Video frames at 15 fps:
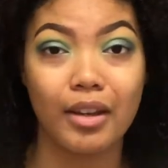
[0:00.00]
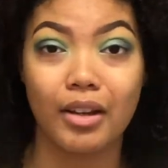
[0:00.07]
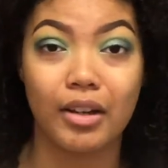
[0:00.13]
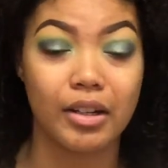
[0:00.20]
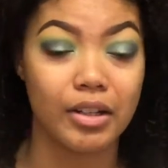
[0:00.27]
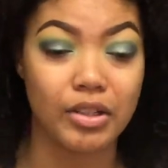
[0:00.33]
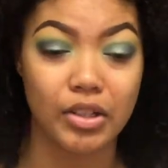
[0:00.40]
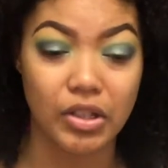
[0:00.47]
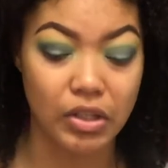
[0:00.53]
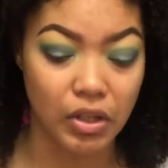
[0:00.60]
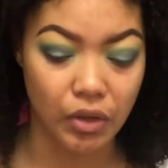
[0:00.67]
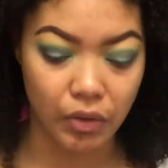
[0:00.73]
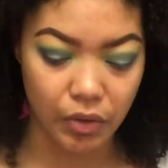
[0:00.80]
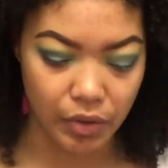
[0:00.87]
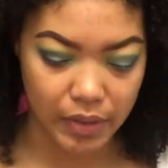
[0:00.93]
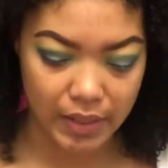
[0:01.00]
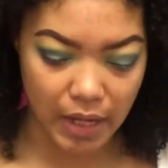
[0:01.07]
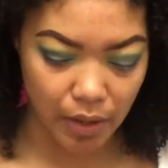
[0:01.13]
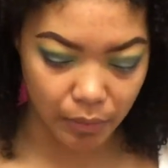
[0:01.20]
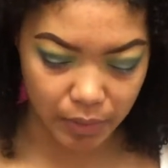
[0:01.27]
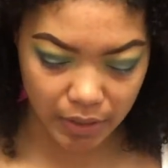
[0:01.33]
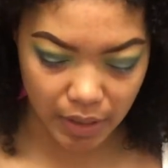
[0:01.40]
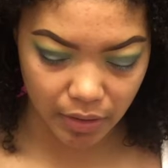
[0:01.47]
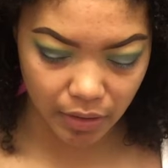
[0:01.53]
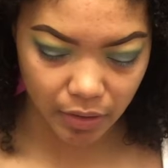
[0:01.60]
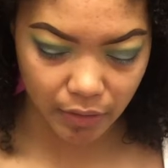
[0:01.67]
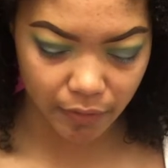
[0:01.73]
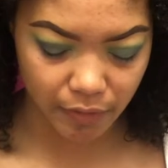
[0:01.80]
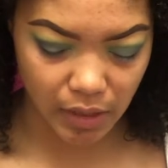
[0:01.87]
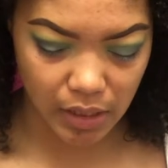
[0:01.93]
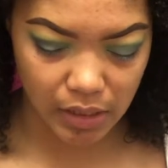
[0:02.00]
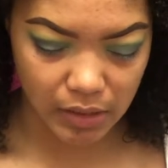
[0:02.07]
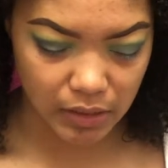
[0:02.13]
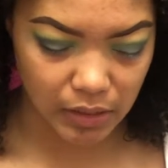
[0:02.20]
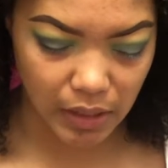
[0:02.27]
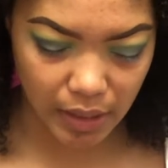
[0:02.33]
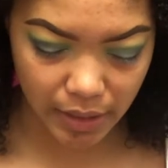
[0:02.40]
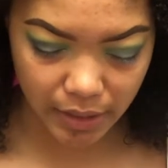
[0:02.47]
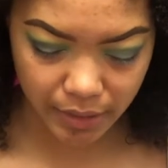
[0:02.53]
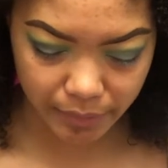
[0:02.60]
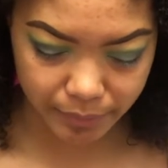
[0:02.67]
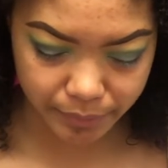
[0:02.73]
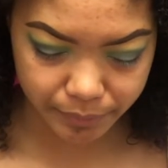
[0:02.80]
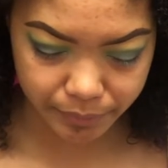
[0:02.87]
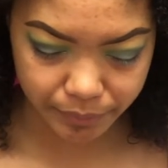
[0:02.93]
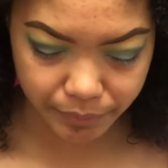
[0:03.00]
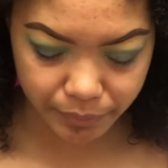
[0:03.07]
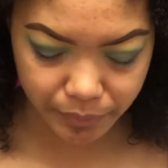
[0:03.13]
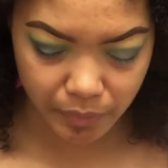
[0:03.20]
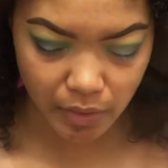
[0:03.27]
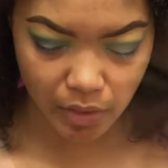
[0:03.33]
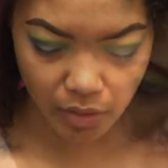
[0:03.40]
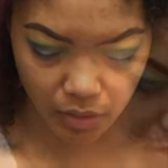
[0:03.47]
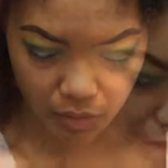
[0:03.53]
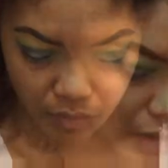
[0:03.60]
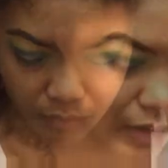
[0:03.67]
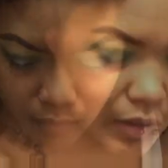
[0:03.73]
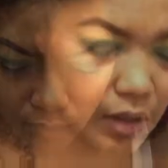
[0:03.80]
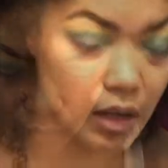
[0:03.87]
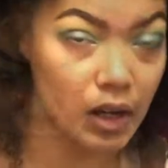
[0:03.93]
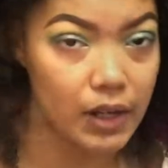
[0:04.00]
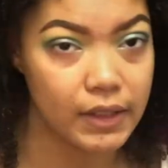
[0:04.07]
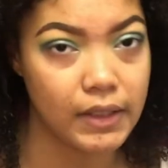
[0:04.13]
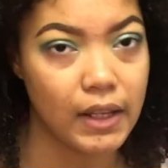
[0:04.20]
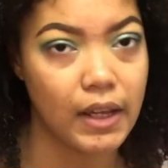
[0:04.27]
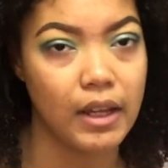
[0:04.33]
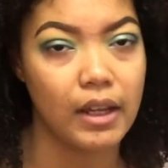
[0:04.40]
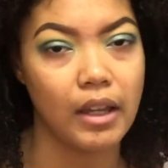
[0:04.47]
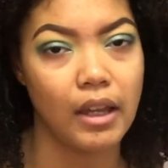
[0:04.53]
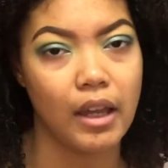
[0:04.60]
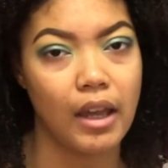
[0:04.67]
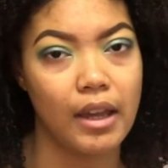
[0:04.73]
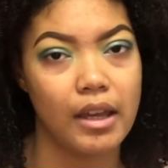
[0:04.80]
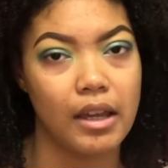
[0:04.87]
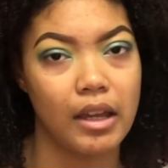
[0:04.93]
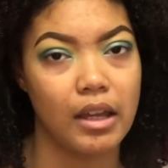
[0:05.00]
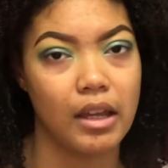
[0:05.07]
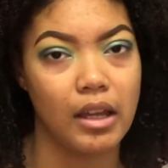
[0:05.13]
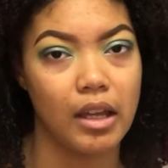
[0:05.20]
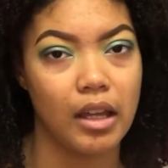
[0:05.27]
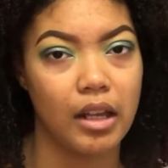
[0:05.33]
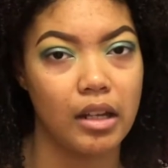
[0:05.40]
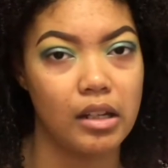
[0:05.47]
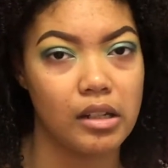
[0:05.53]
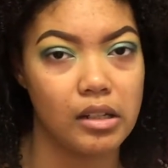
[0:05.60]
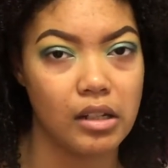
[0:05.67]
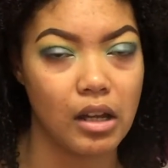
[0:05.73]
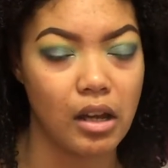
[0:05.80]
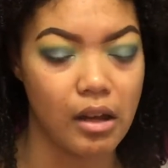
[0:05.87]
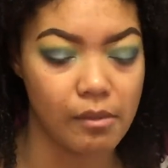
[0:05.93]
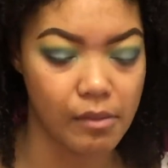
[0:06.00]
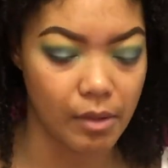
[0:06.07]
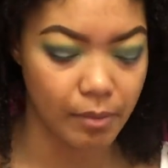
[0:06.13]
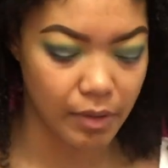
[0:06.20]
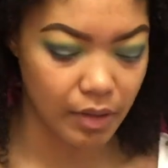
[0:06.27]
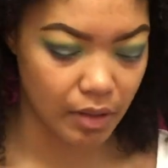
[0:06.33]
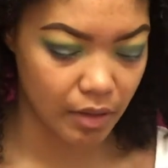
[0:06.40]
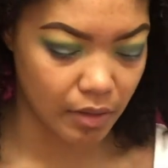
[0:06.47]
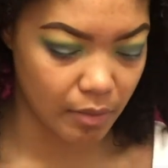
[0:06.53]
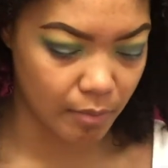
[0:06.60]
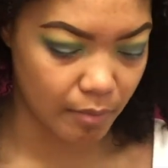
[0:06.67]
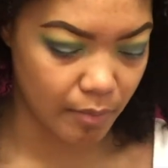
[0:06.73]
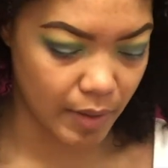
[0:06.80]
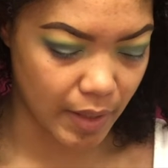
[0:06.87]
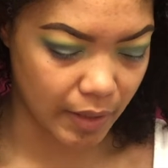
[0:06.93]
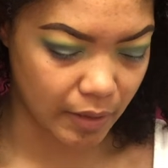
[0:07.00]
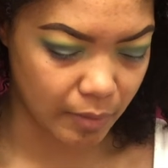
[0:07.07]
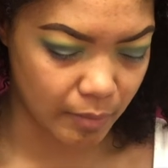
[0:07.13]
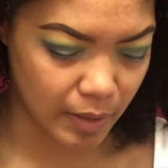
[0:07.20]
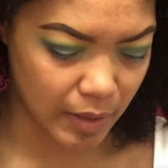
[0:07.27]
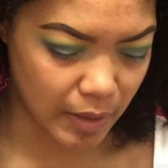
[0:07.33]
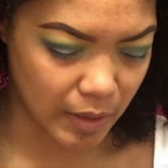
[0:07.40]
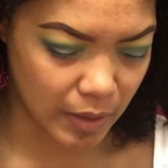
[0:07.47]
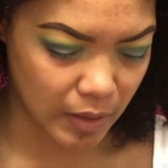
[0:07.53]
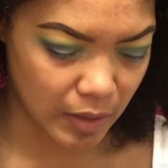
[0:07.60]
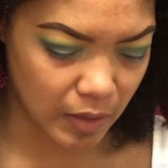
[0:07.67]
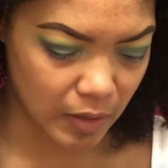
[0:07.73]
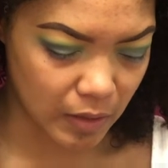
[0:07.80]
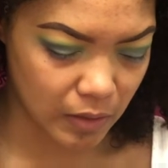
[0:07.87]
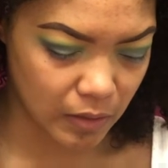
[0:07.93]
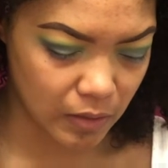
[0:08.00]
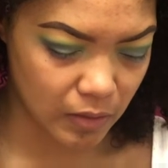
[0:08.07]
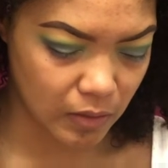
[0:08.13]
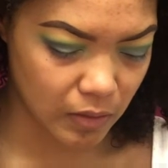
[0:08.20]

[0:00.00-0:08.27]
Your girl is going to town with that on her face. Like, y'all, I take and I put it on the back of my hand,